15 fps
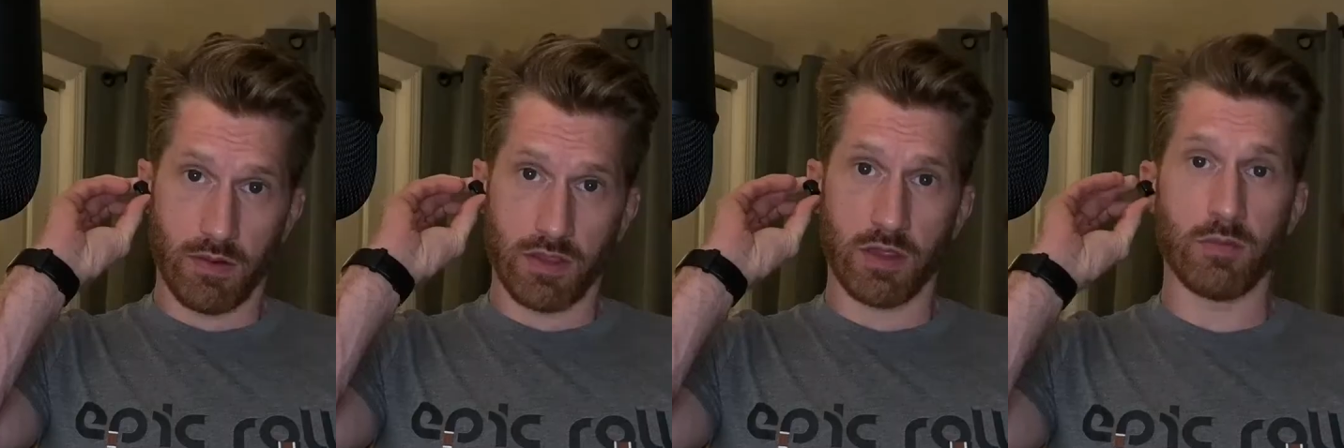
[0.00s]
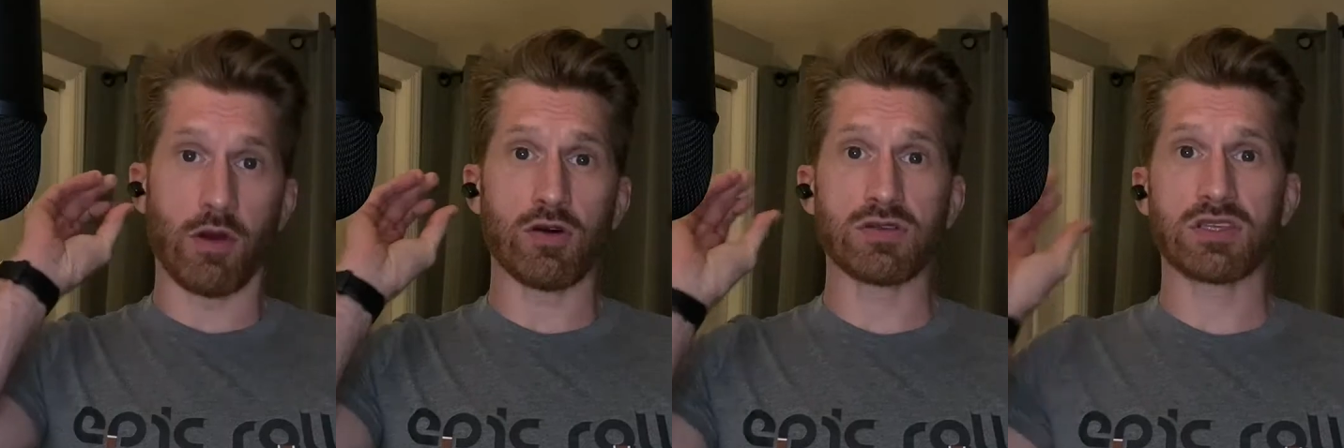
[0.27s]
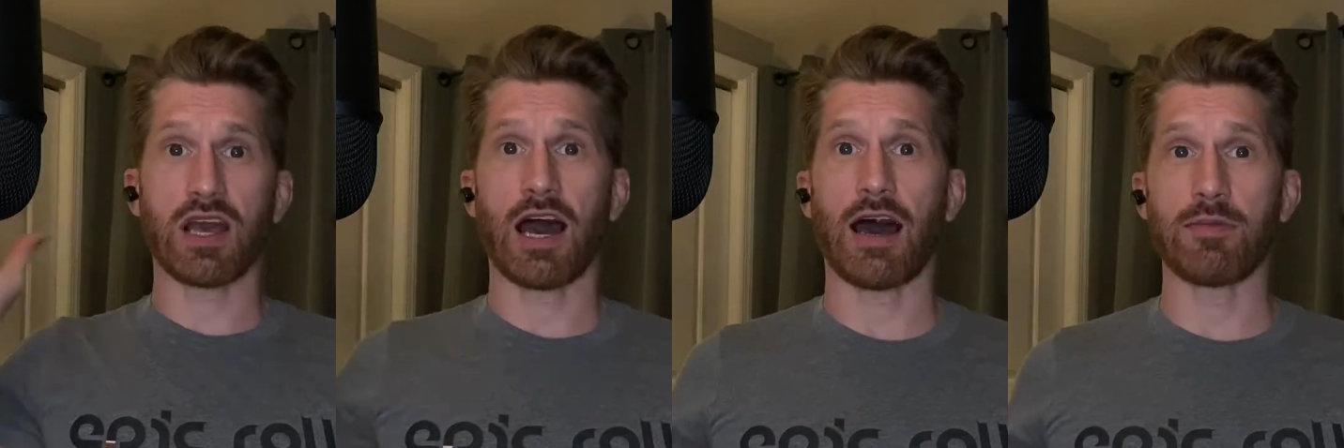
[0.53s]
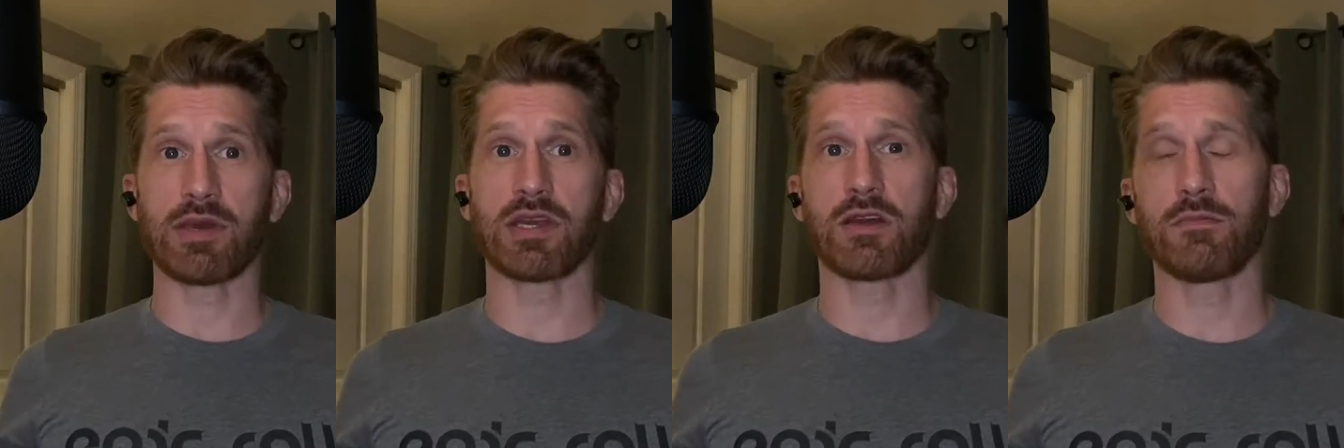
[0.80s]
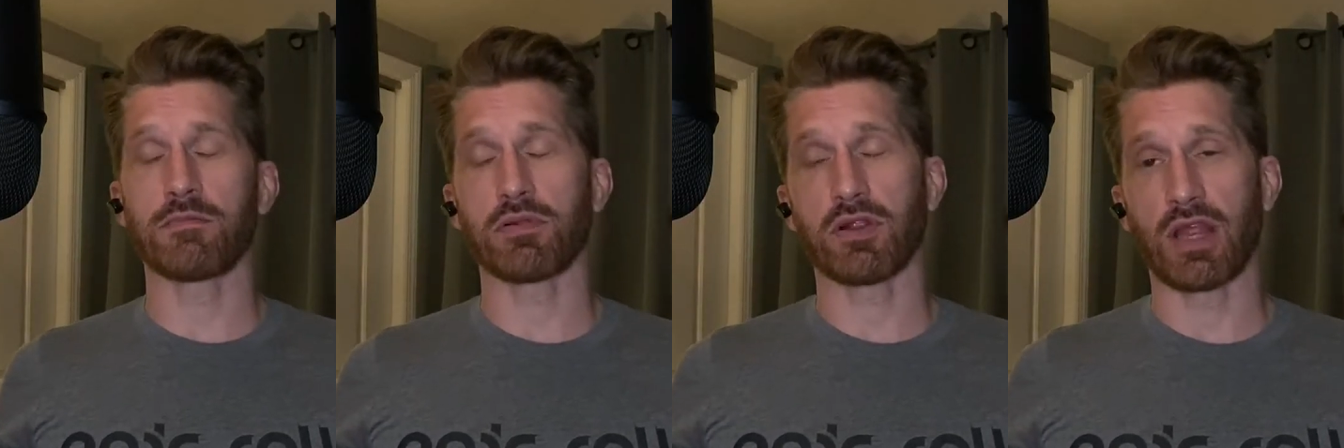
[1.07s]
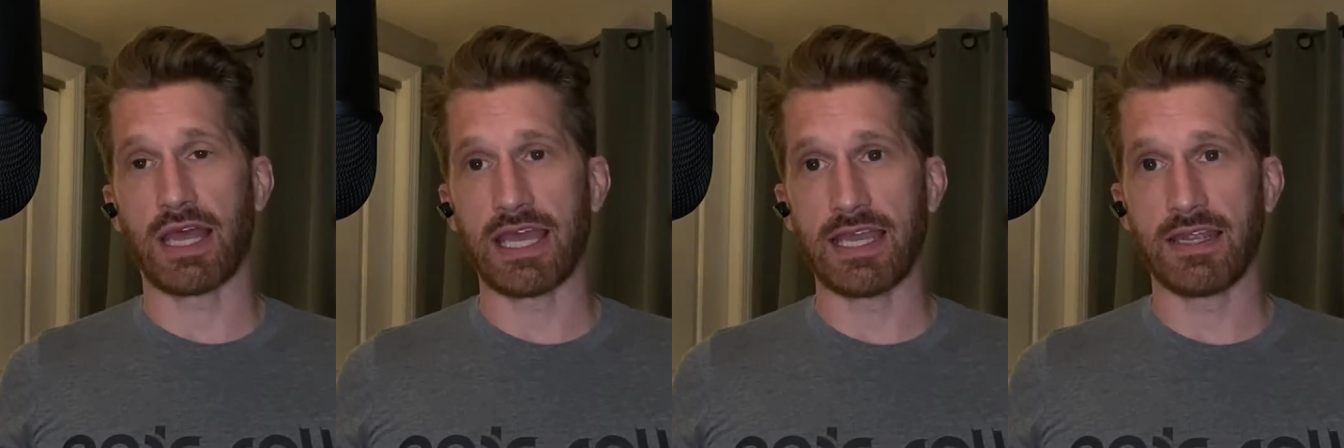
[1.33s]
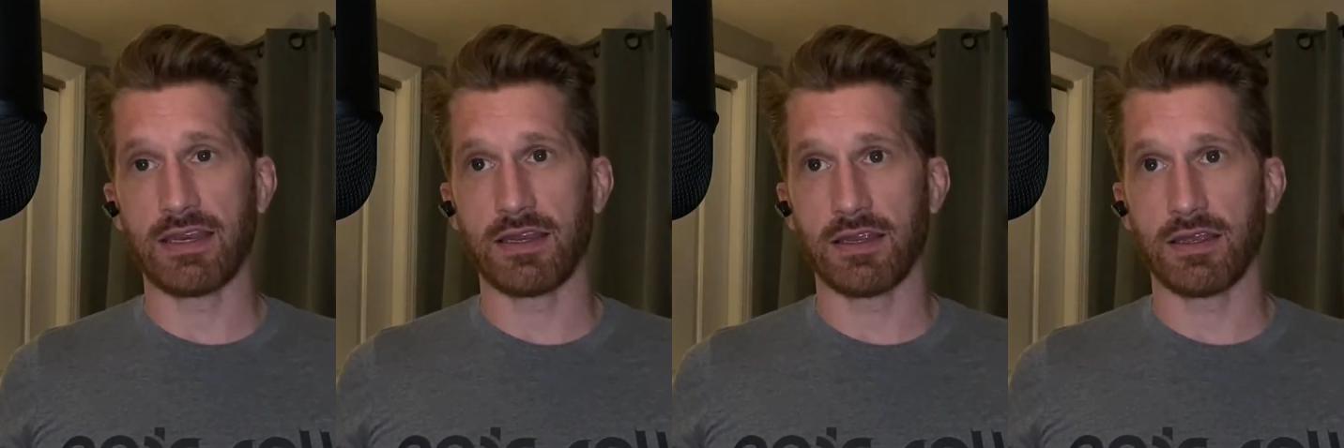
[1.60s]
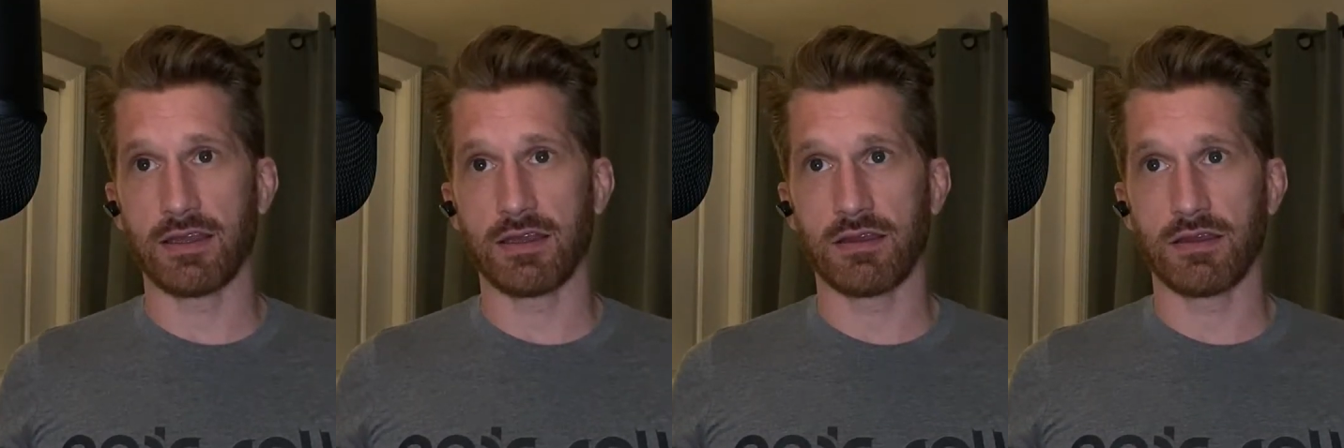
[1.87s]
The most common complaint
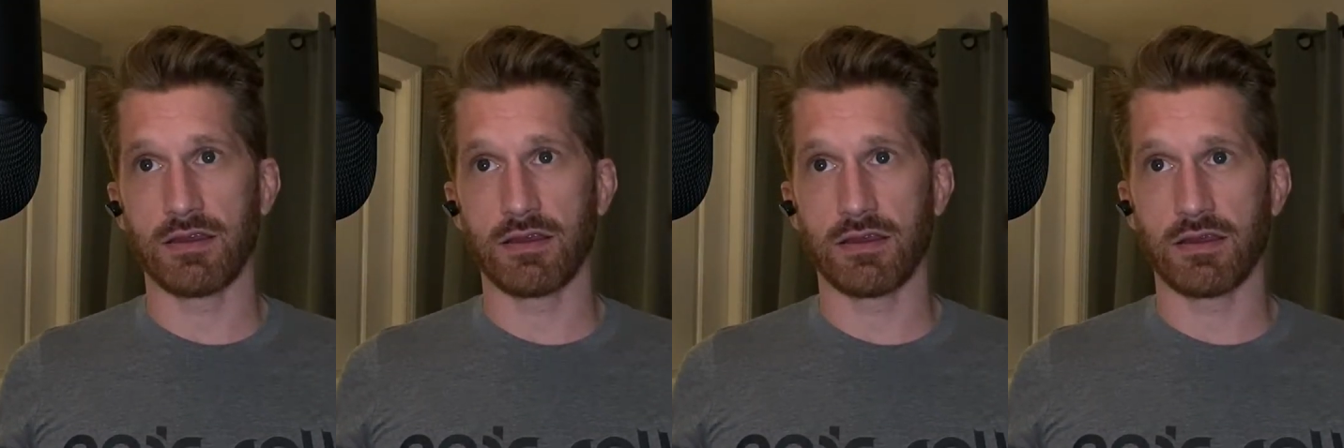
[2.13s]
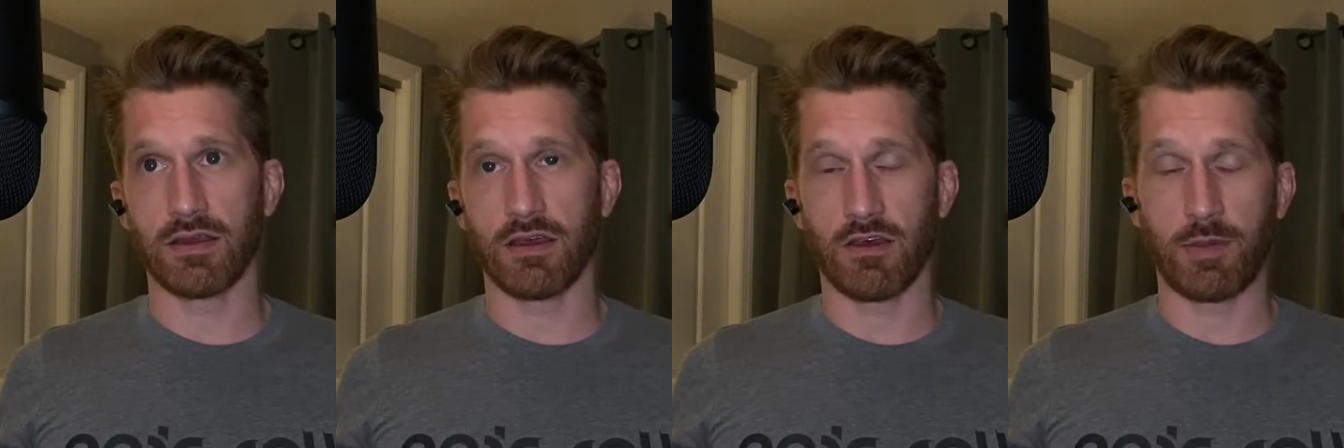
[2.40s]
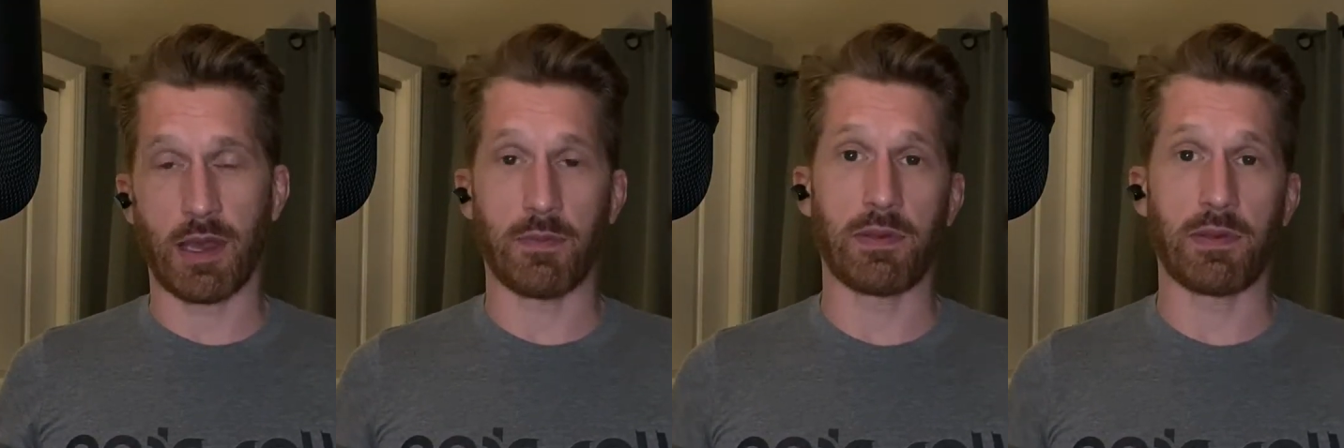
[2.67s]
about